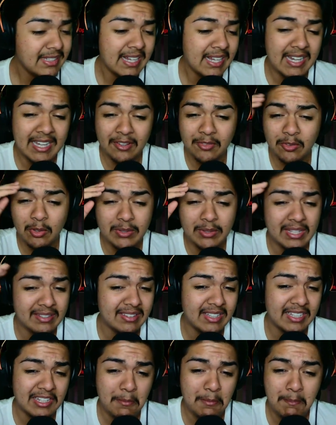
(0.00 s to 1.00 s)
I don't know if that's
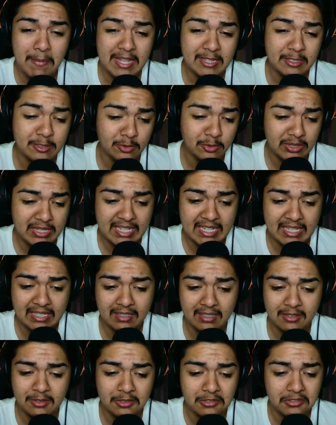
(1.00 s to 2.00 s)
like a mental
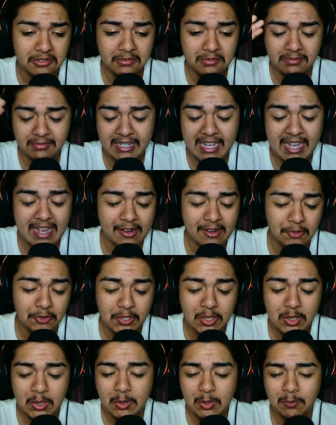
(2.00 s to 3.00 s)
thing, or I don't
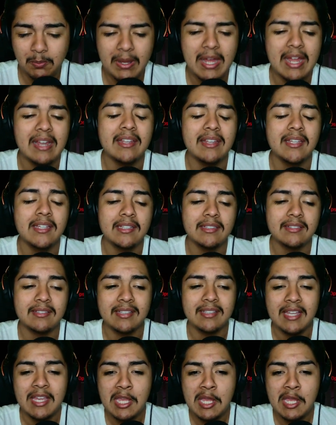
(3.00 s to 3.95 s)
know, it probably is.